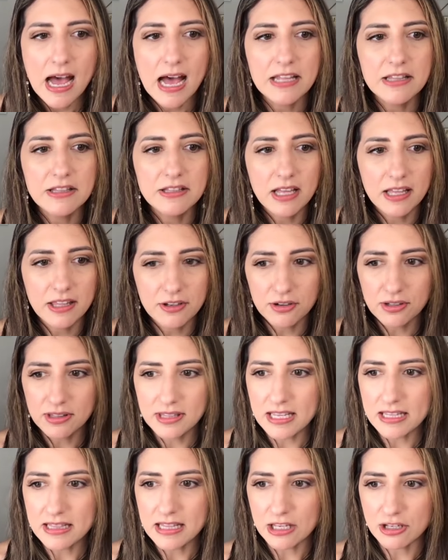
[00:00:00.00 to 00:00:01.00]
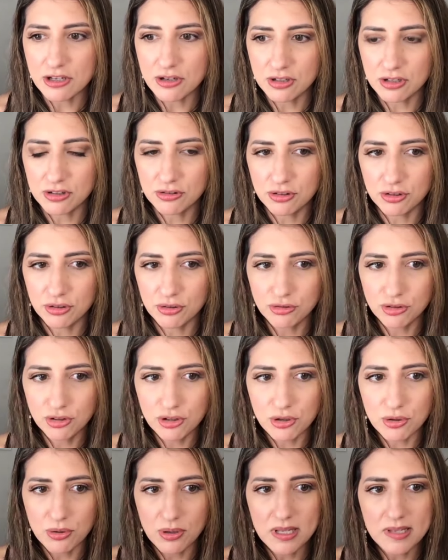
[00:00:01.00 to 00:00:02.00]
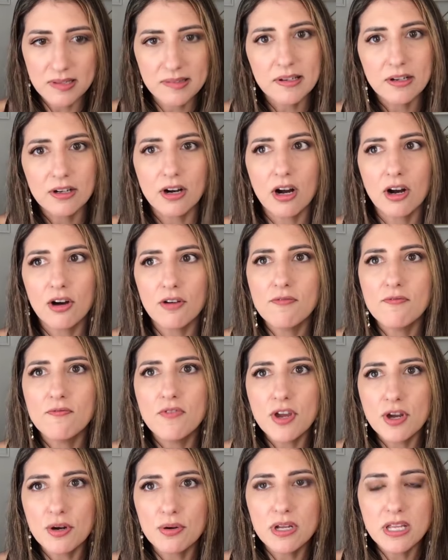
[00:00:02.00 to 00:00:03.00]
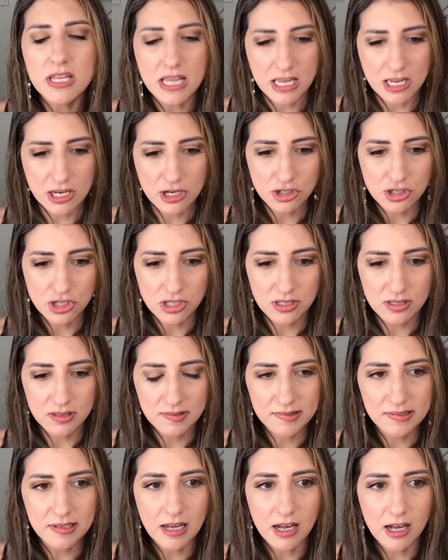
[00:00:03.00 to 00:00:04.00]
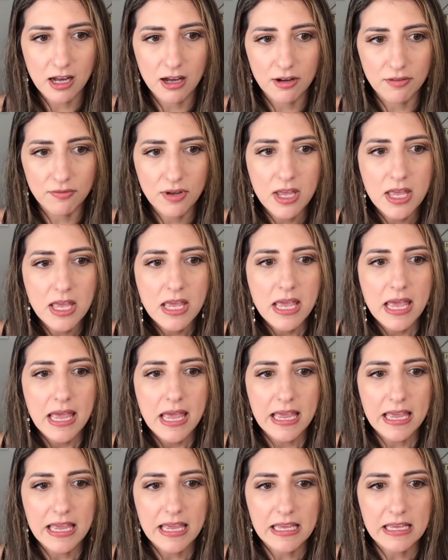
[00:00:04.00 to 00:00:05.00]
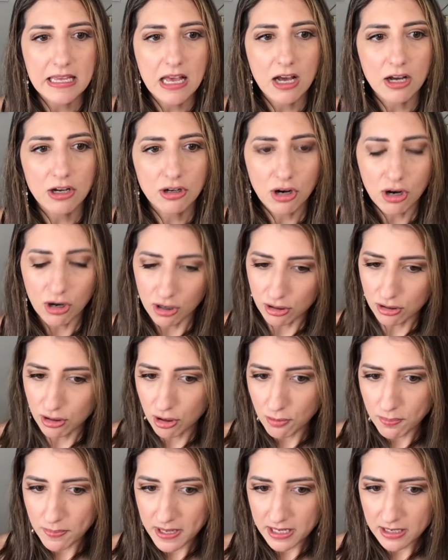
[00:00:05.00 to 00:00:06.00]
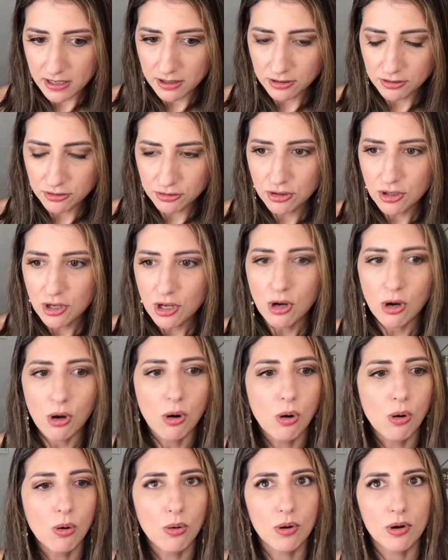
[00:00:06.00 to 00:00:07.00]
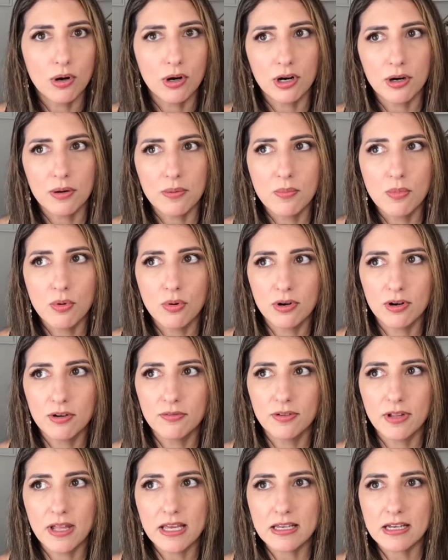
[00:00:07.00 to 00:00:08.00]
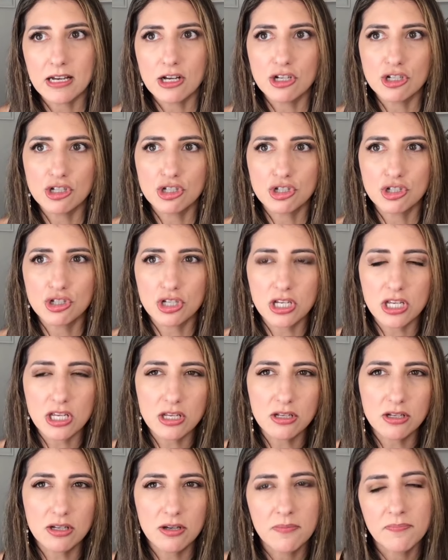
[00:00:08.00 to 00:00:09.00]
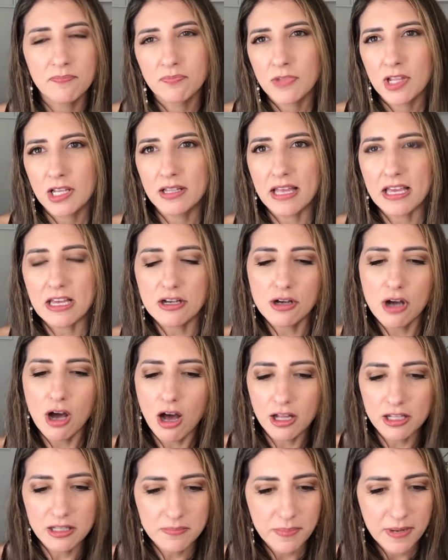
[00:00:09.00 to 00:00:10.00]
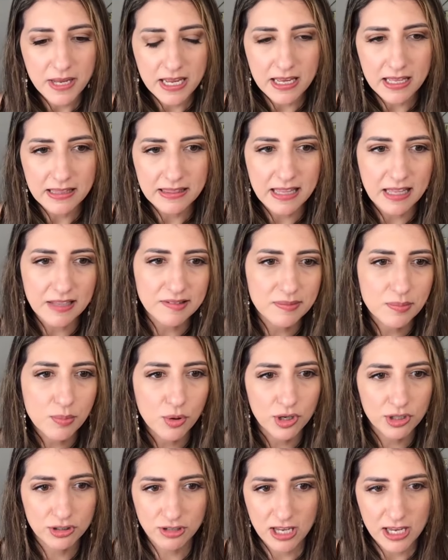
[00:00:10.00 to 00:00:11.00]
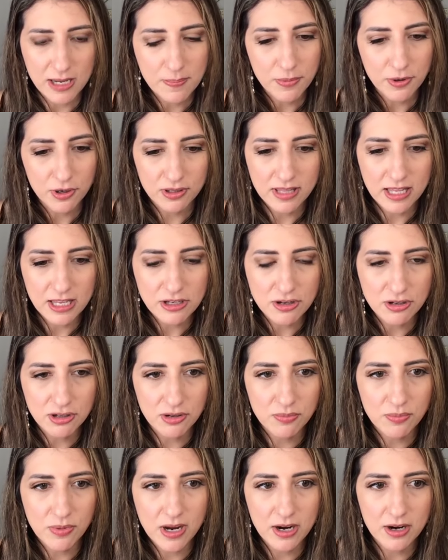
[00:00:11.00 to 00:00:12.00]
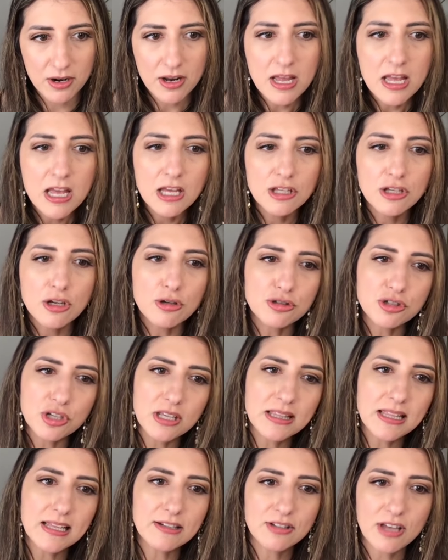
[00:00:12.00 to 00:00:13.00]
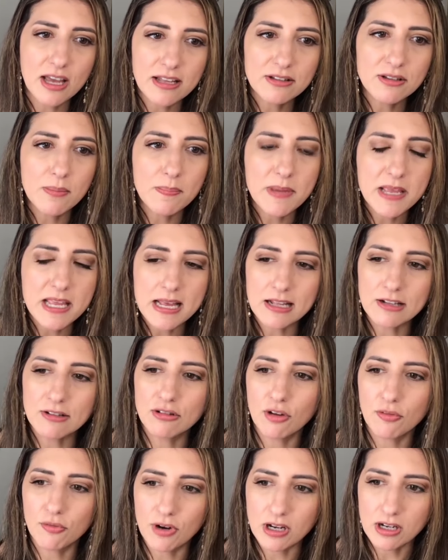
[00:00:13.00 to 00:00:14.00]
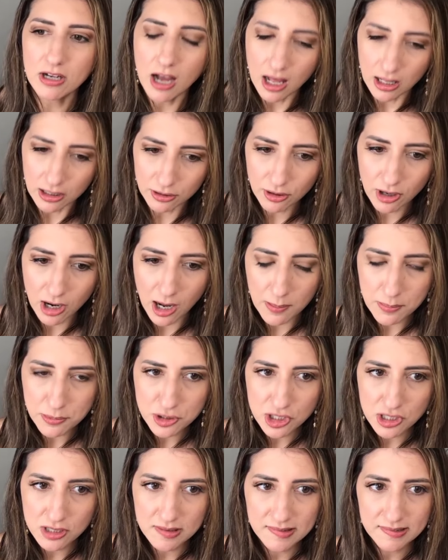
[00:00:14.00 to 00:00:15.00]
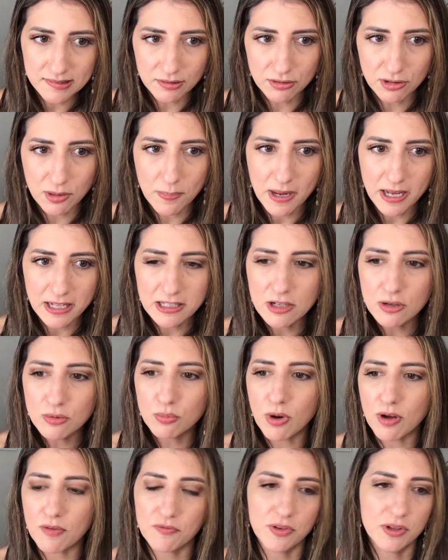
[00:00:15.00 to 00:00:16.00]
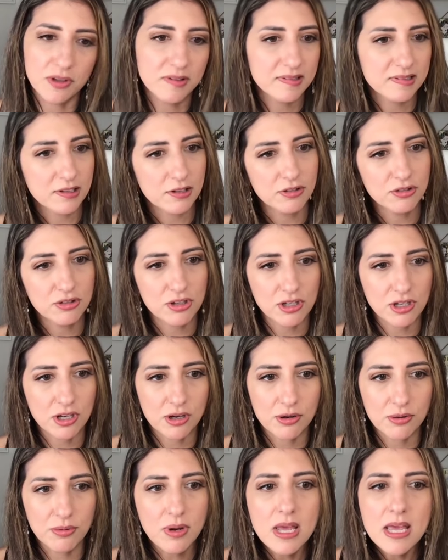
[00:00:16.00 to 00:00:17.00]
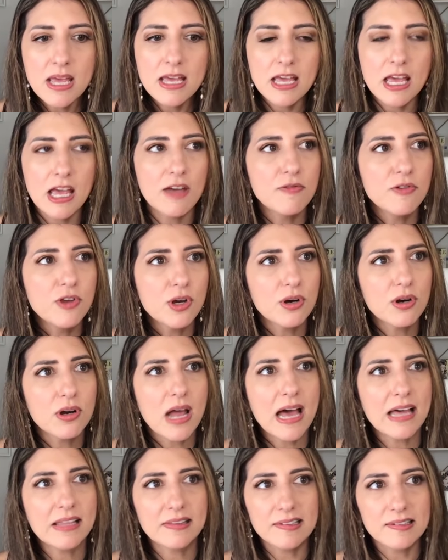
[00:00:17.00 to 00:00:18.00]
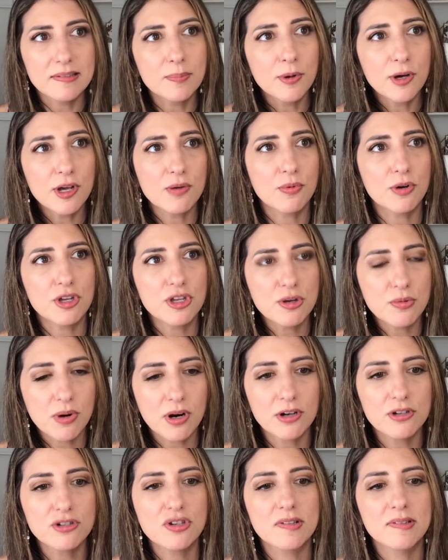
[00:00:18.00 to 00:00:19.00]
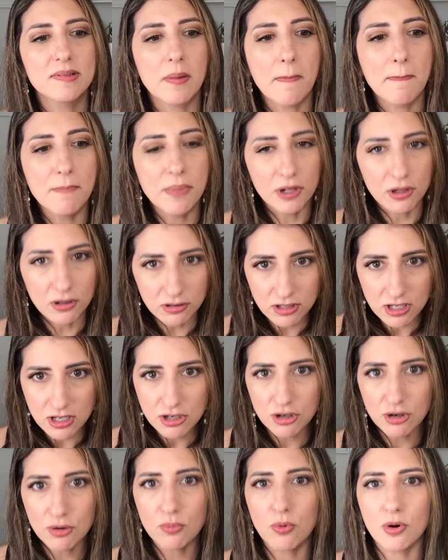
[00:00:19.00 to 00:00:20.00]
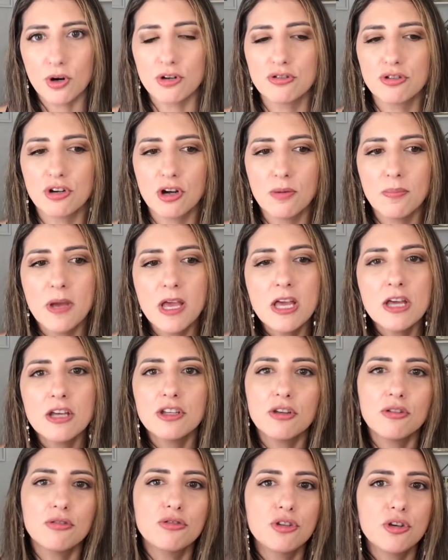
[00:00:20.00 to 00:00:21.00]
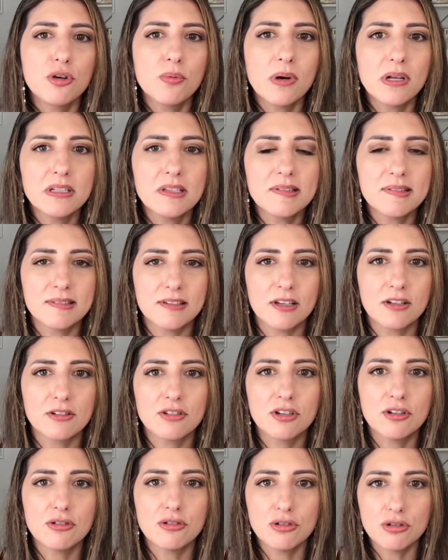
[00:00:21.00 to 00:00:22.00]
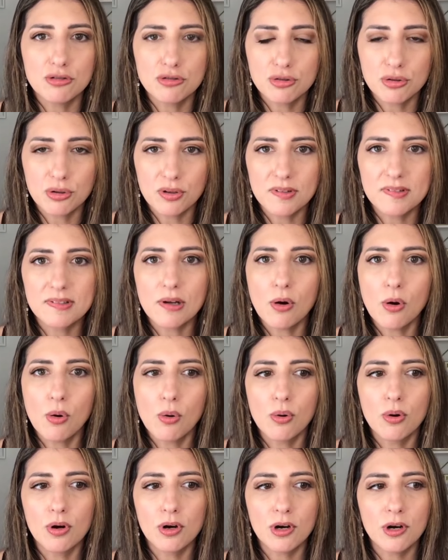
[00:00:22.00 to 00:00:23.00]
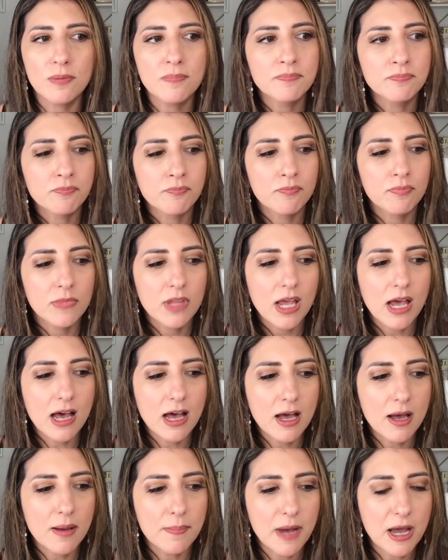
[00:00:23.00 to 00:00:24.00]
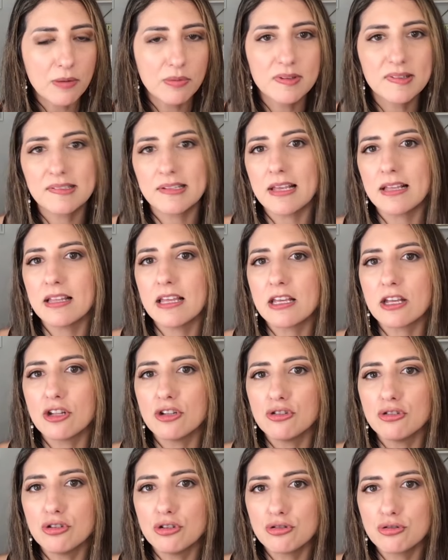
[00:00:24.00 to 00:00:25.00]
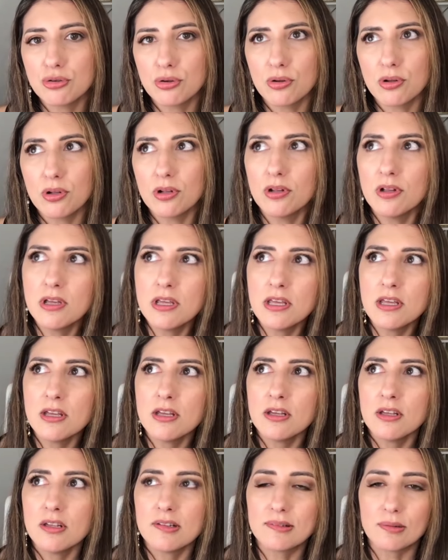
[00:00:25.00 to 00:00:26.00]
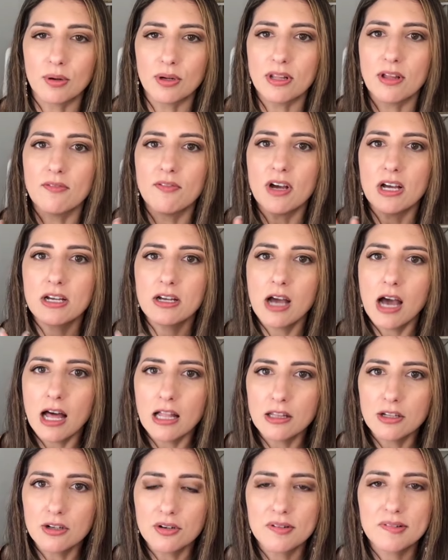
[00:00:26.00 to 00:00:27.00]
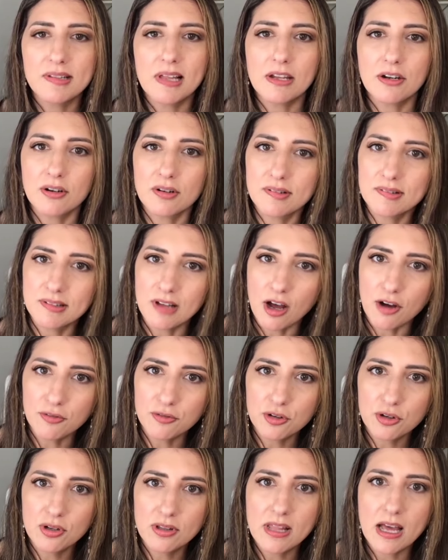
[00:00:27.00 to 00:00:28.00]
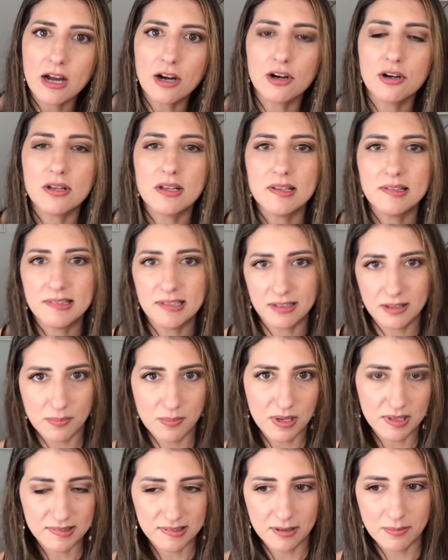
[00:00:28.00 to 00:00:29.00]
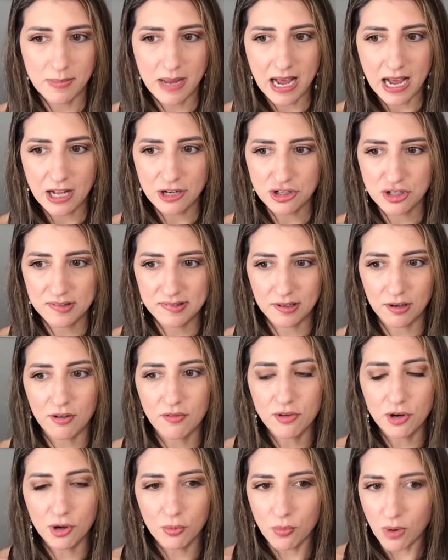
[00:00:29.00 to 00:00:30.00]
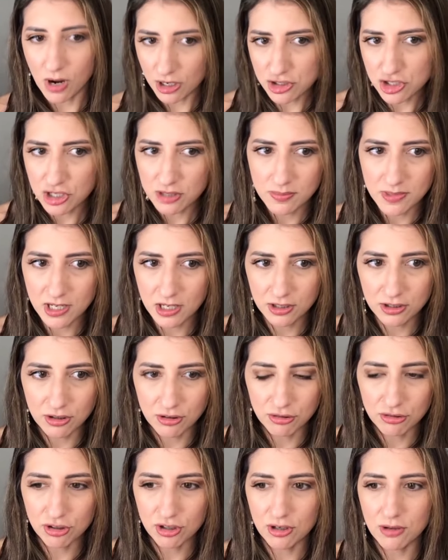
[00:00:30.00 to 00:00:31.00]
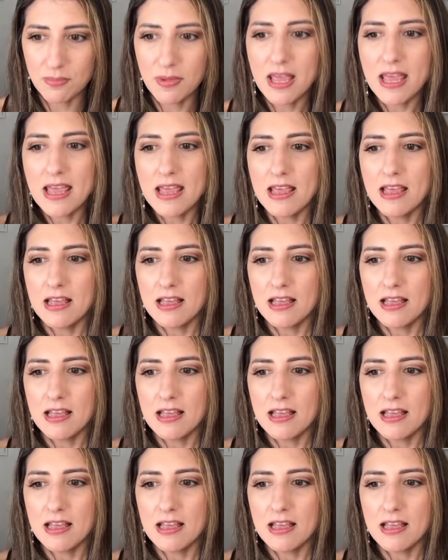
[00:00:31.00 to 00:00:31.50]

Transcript: Another thing that you can do too is there are variations of a cargo pant or more of like a chic like cotton pant that's more tapered that you can wear. Usually they tend to be in different color options. So depending what feels good to you, if you're at this point where you are just building your wardrobe, you do want to stick to neutrals or um, I would say like neutral sort of colors that are softer that are easy to mix and match. So if you're watching me on YouTube,